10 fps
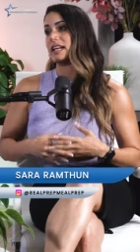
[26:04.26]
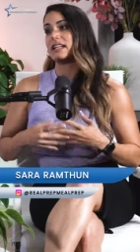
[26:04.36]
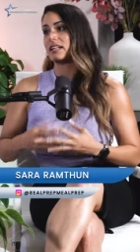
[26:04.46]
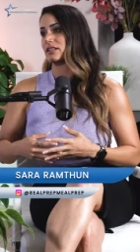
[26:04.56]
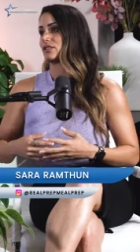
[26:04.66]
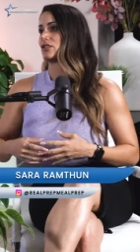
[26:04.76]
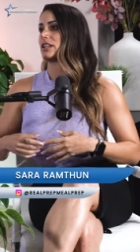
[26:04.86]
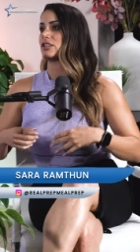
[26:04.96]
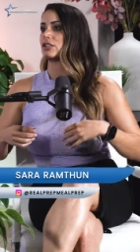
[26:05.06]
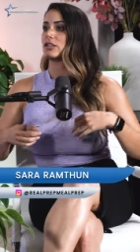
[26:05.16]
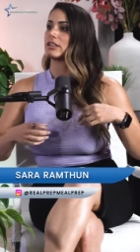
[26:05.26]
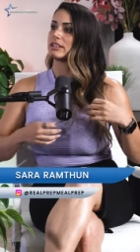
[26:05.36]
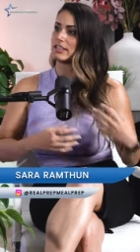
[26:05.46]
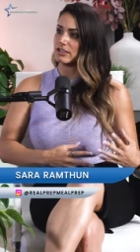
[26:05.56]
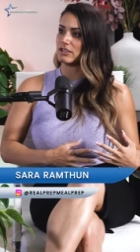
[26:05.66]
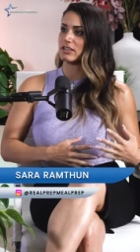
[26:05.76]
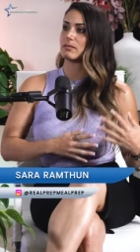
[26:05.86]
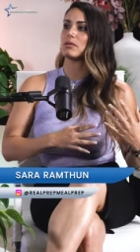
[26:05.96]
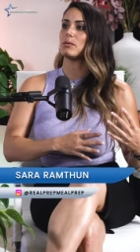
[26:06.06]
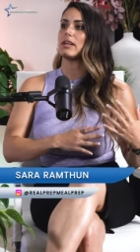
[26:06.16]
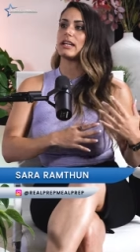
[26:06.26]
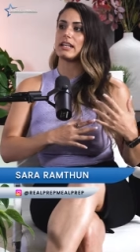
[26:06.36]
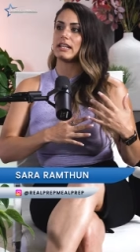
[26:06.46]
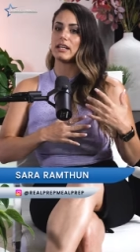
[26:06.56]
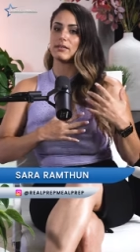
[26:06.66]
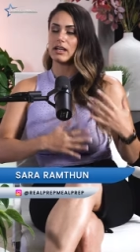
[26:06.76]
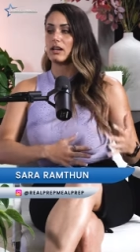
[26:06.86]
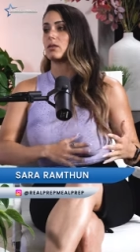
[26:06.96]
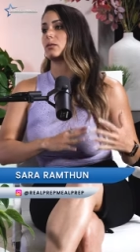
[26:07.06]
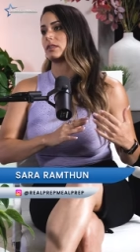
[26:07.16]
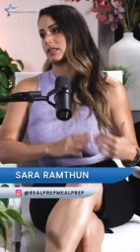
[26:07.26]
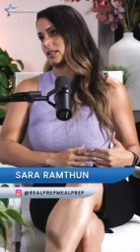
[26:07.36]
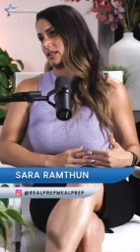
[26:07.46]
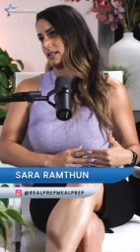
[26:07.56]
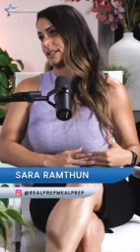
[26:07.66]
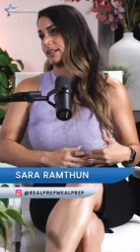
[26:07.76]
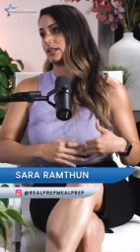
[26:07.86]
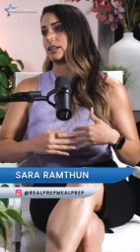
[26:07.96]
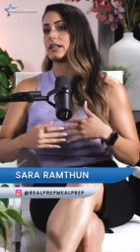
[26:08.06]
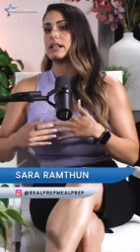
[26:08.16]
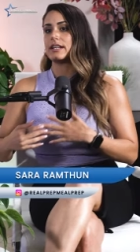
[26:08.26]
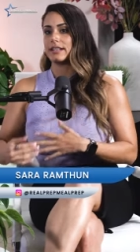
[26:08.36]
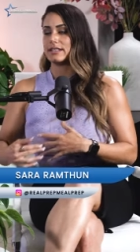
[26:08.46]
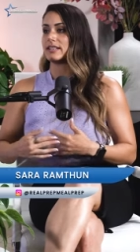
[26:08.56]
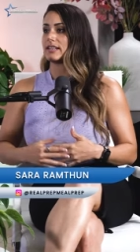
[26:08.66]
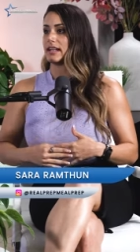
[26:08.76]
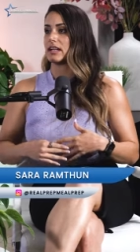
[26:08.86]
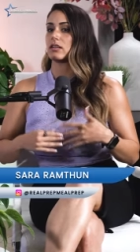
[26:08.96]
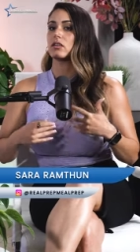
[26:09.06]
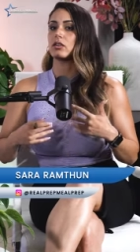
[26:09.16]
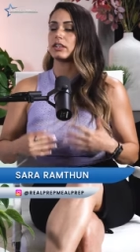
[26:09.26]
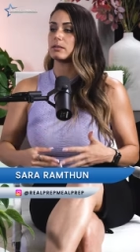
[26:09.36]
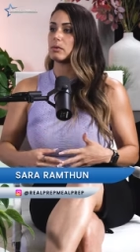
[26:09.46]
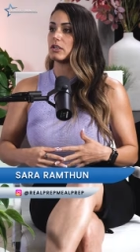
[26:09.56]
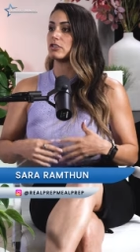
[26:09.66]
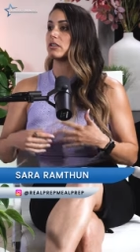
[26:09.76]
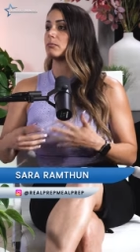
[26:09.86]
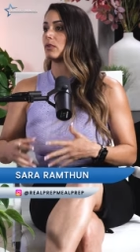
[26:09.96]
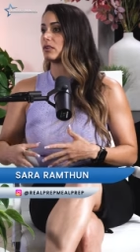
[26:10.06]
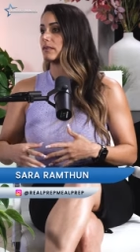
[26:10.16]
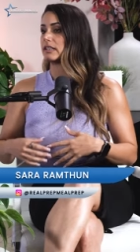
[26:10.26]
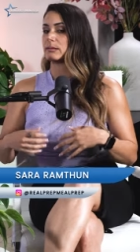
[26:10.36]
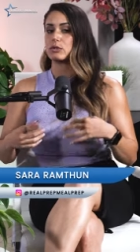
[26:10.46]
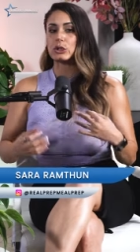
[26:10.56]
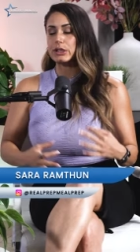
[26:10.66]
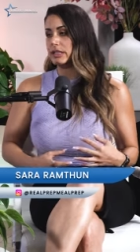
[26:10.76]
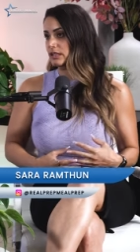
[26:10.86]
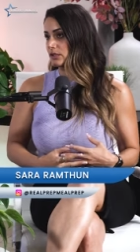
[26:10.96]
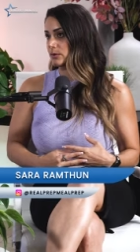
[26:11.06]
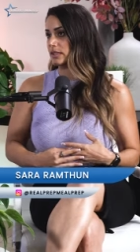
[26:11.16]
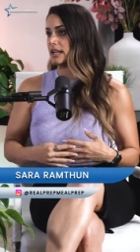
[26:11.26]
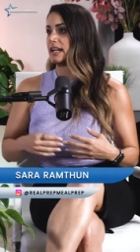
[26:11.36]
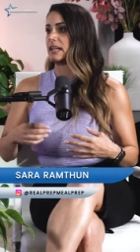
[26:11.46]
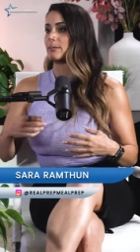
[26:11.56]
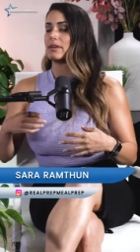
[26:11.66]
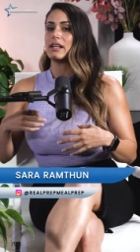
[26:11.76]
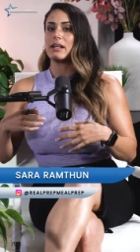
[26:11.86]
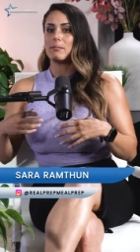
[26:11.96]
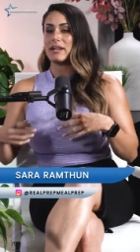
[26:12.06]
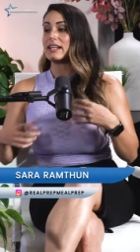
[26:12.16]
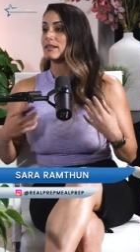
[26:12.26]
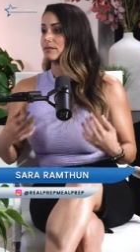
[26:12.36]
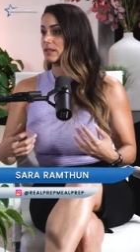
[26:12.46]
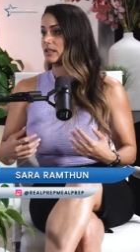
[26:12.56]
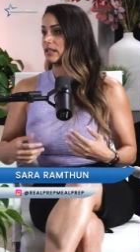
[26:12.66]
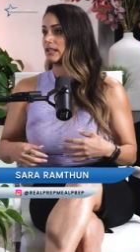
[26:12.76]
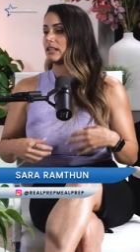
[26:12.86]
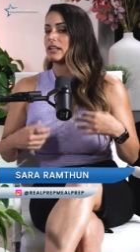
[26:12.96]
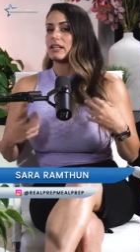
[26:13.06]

taking a stranger and teaching them the way of how it's done here, this and that, learning to push them, motivate them, turn it into a game, make it fun.